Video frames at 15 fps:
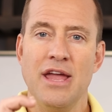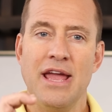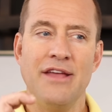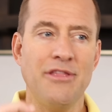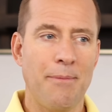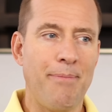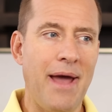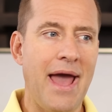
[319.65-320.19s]

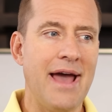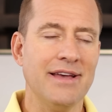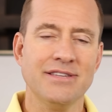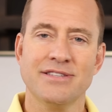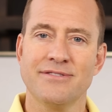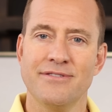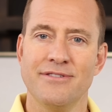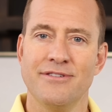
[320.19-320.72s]
in the
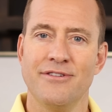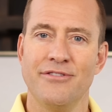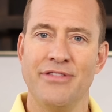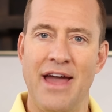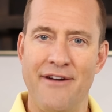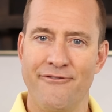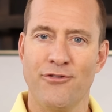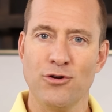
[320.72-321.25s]
past,
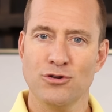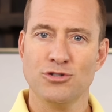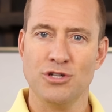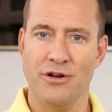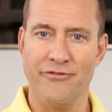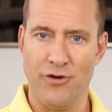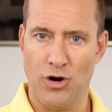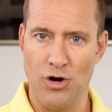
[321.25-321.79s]
that
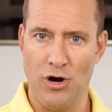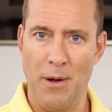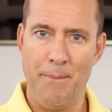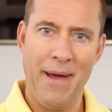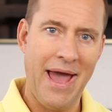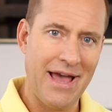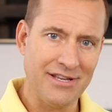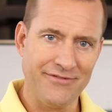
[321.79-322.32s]
version of her, a
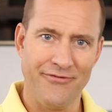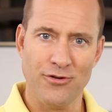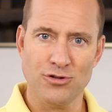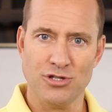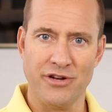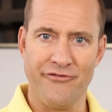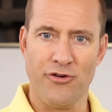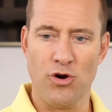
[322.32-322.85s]
past
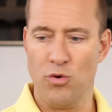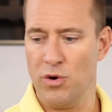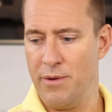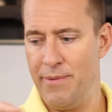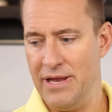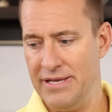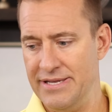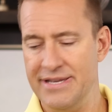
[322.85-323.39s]
version of her, would
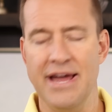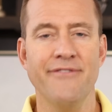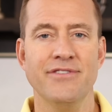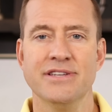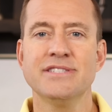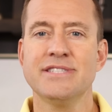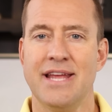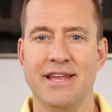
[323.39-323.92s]
have been
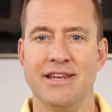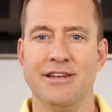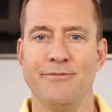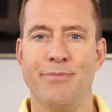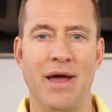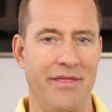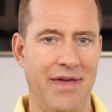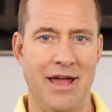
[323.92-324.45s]
devastated
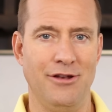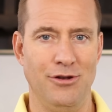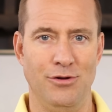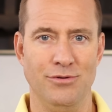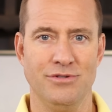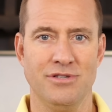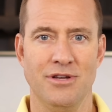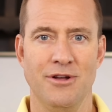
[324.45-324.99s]
by that
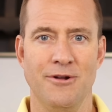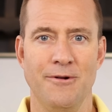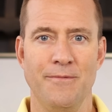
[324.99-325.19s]
news